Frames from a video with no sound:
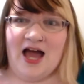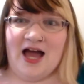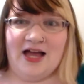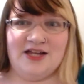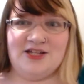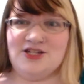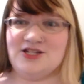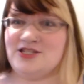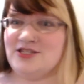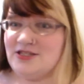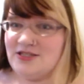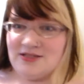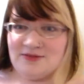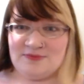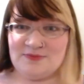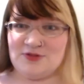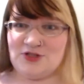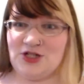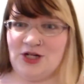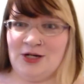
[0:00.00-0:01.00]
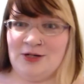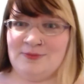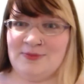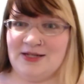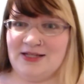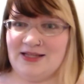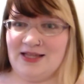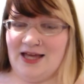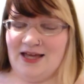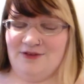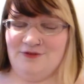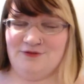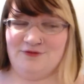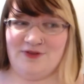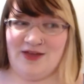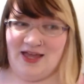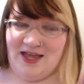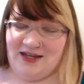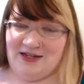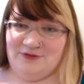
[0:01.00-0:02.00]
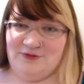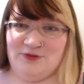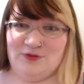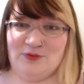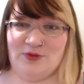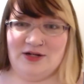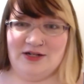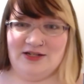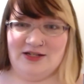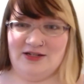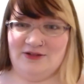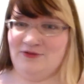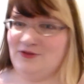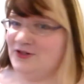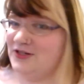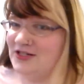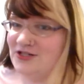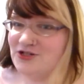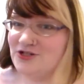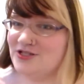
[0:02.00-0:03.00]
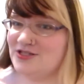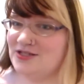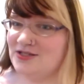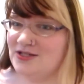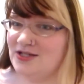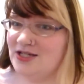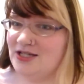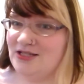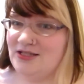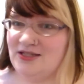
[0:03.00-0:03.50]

I just am sharing my life, and if you want to, if you're interested,